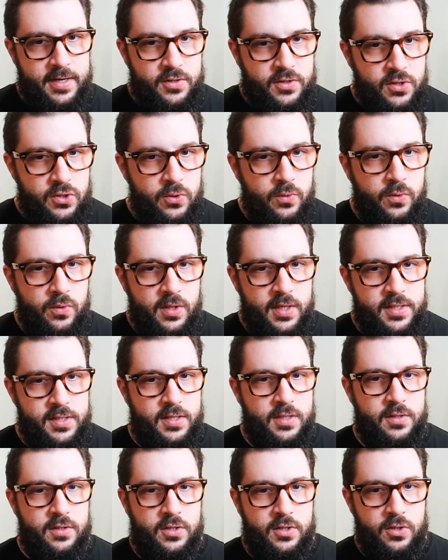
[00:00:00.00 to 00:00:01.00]
do
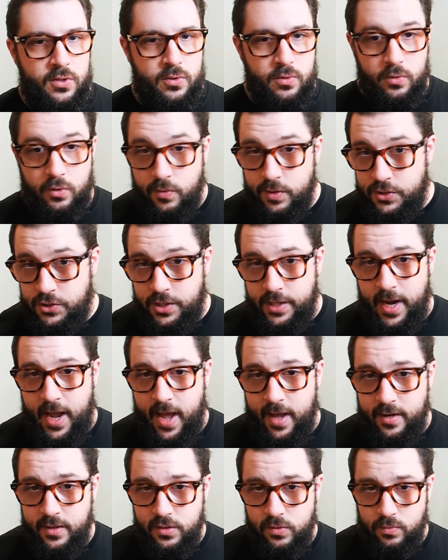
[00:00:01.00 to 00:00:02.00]
listen to Christian
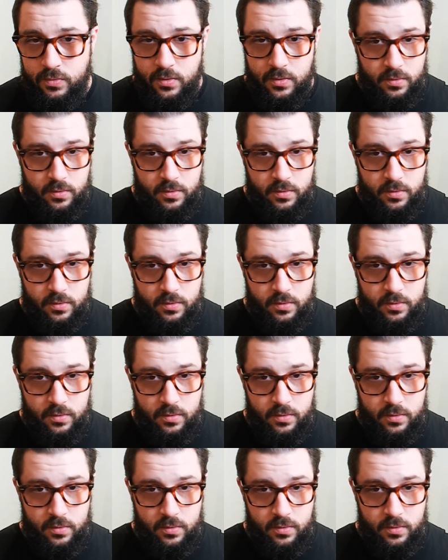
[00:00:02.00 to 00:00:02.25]
Hanna's